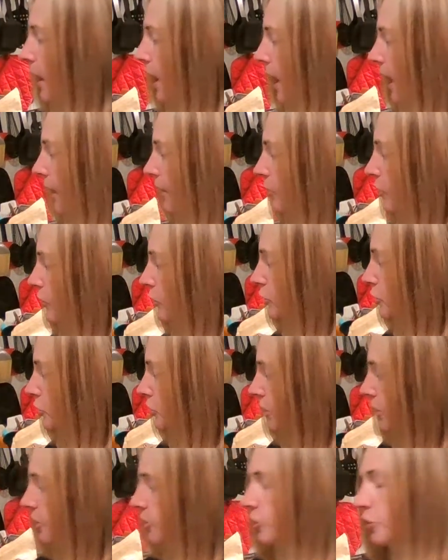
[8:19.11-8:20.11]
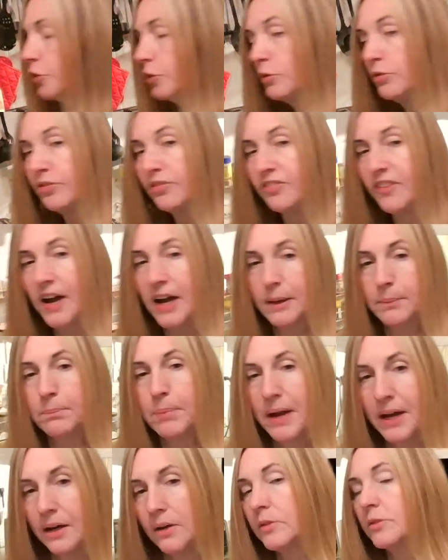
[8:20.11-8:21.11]
I usually do 5
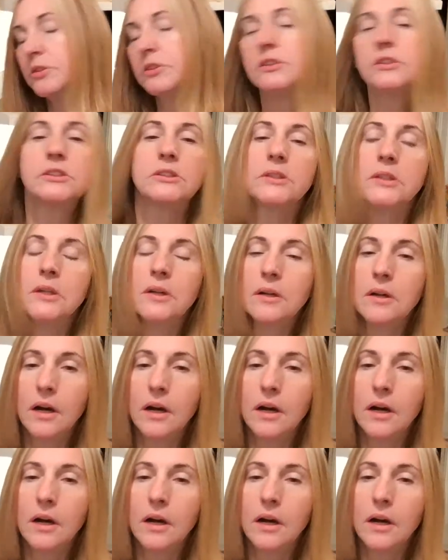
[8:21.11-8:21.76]
pounds